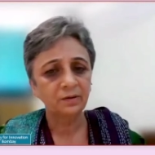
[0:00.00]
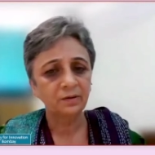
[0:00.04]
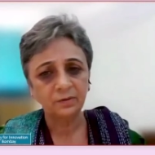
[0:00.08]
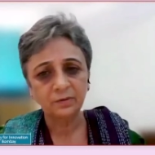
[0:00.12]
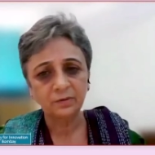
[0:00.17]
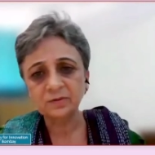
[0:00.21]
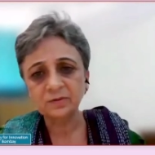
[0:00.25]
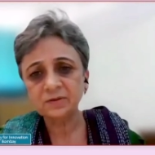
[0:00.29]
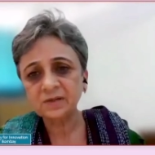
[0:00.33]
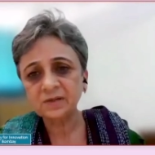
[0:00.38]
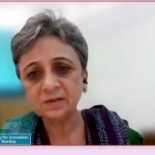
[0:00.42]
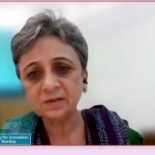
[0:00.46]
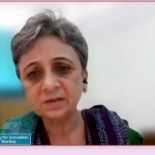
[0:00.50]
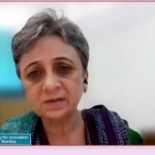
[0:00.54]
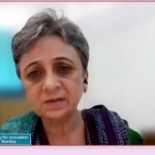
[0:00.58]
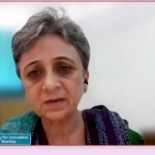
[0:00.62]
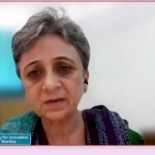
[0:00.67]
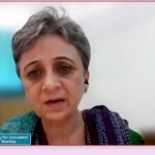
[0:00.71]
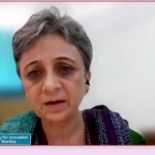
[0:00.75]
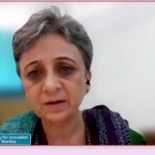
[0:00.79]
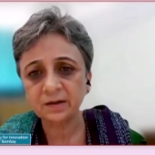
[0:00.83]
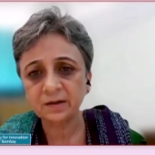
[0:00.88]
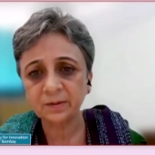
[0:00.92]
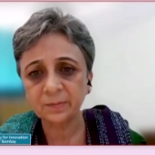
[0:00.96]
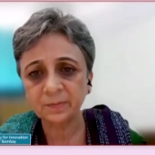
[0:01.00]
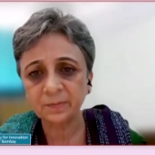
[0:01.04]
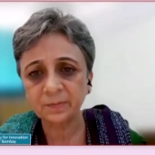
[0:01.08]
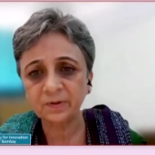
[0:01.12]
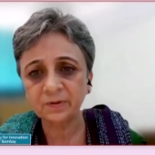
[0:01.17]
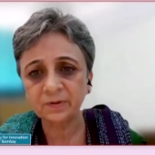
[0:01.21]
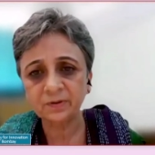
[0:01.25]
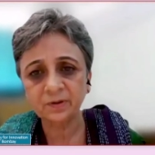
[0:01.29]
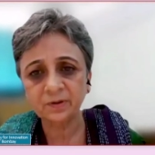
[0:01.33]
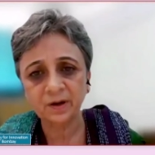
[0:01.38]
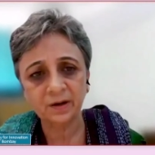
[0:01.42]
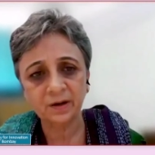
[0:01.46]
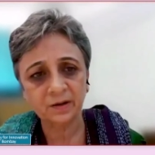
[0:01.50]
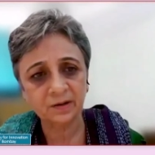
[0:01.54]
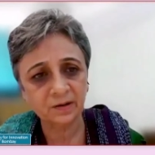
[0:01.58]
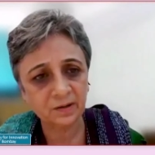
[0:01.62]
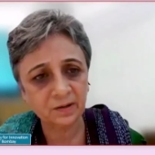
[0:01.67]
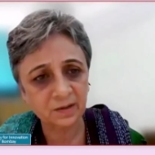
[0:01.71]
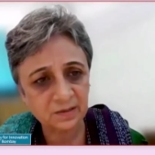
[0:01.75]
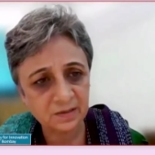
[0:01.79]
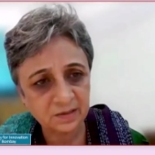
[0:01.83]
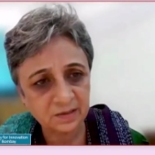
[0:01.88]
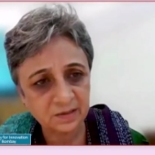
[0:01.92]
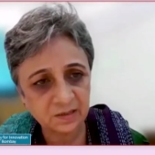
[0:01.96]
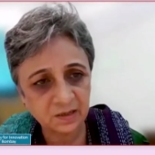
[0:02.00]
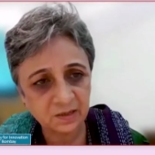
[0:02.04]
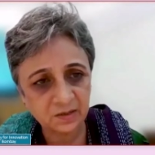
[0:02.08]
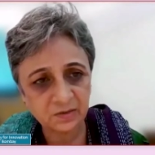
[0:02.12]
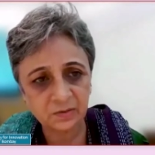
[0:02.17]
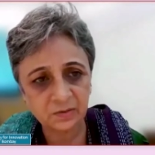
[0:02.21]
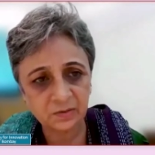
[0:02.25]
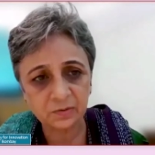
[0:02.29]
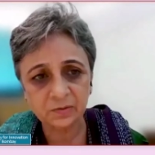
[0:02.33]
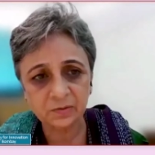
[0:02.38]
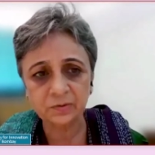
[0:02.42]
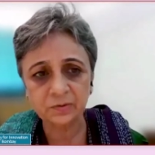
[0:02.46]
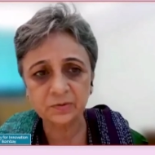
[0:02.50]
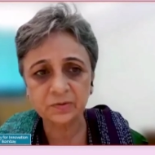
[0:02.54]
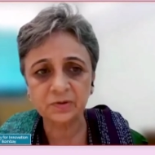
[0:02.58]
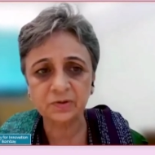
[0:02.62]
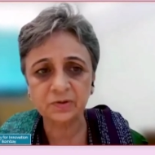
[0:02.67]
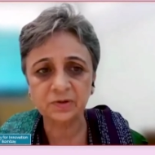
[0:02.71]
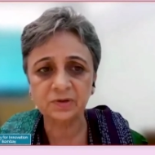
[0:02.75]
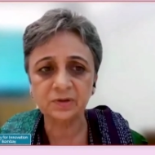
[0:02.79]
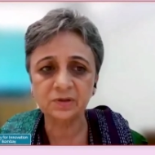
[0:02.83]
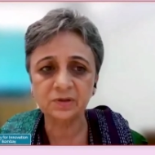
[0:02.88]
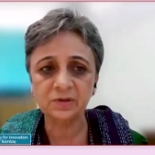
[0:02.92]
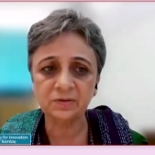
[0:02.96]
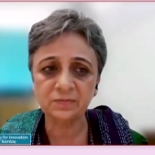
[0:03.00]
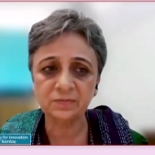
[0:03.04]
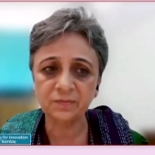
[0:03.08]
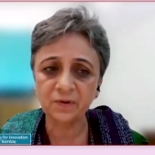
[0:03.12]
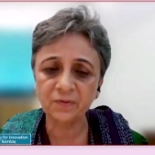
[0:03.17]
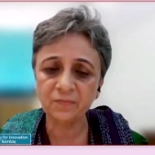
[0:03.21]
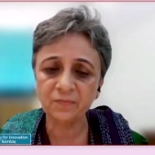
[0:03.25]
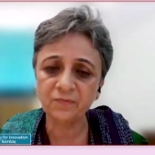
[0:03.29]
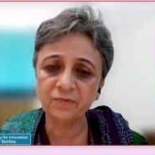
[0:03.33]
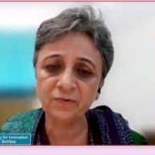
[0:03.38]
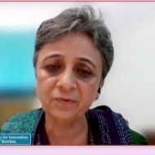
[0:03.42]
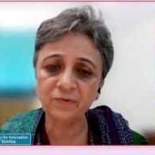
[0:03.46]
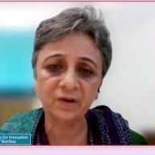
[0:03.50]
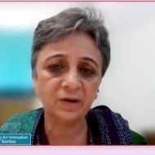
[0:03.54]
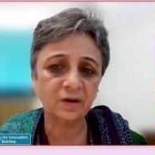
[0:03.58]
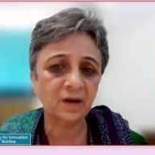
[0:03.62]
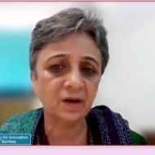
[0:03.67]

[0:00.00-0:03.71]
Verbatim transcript: You see startup, you know, addressing solutions for food